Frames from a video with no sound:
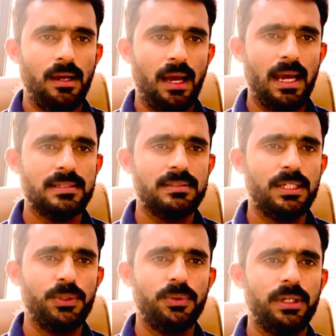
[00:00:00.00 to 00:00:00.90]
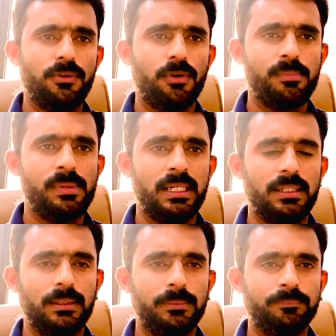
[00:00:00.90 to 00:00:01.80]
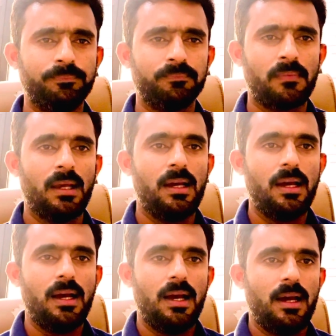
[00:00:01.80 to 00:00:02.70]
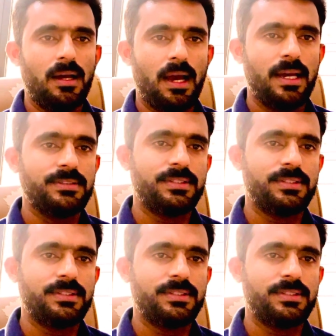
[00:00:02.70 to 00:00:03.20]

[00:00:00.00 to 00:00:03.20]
As the UAE government has